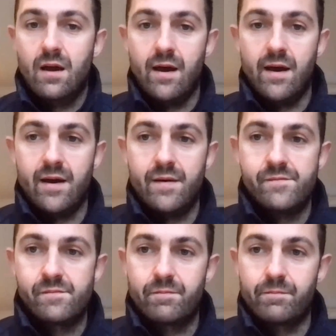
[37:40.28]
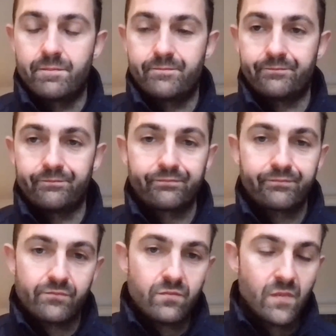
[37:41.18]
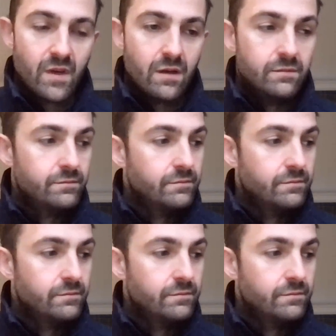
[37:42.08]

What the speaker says: And I think education